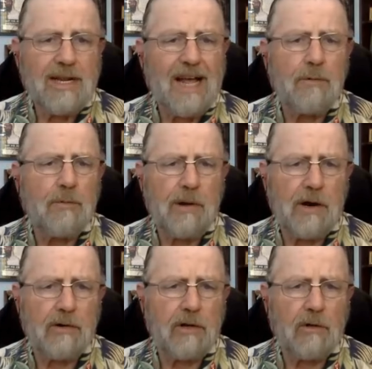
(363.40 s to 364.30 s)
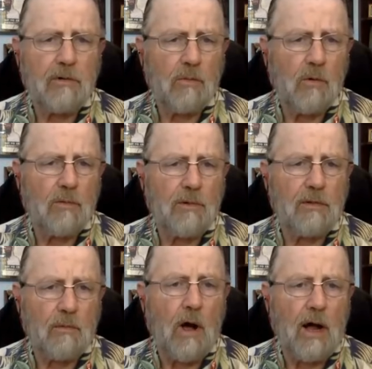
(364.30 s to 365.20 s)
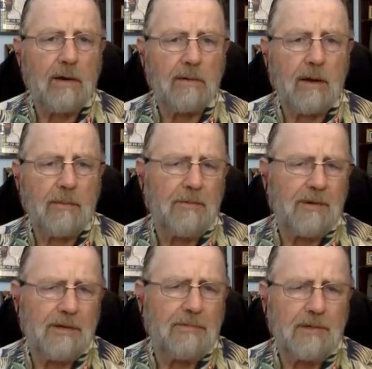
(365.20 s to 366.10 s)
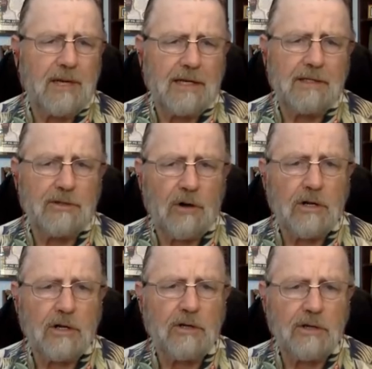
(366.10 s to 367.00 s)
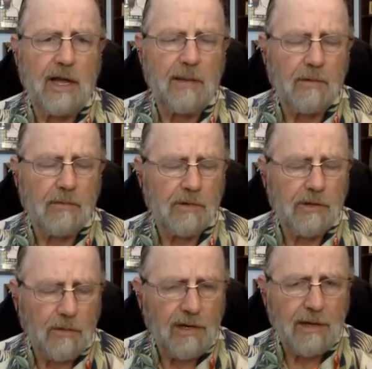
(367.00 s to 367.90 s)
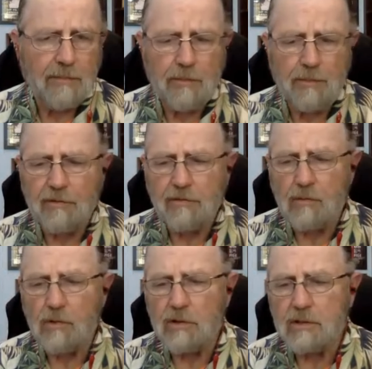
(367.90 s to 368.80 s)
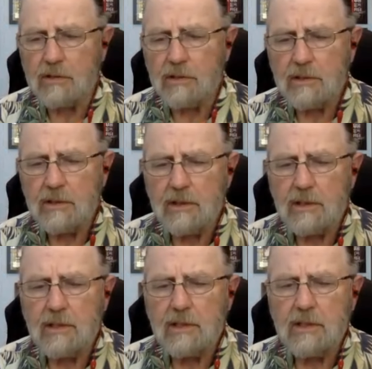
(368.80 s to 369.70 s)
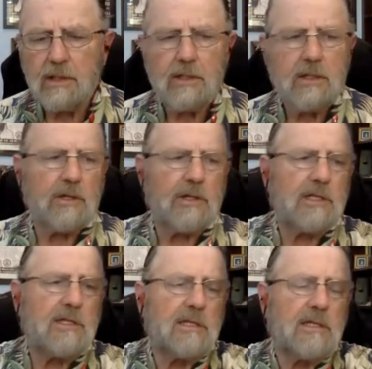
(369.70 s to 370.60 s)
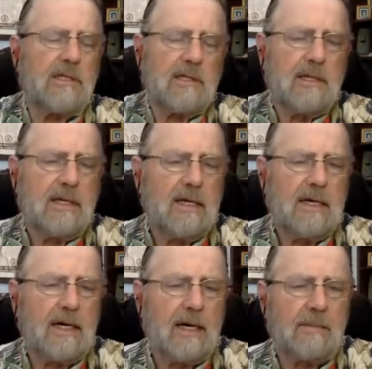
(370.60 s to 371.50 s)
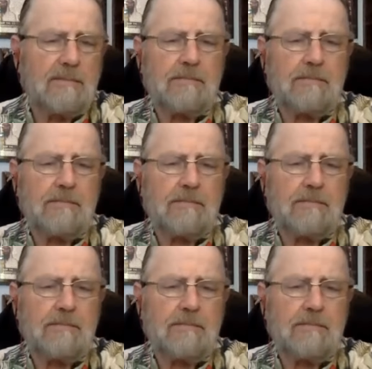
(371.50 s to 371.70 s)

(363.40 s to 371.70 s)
totally unprepared to go to war with Iran. I mean, we like to talk a good game, but we're totally unprepared for it. So this is, you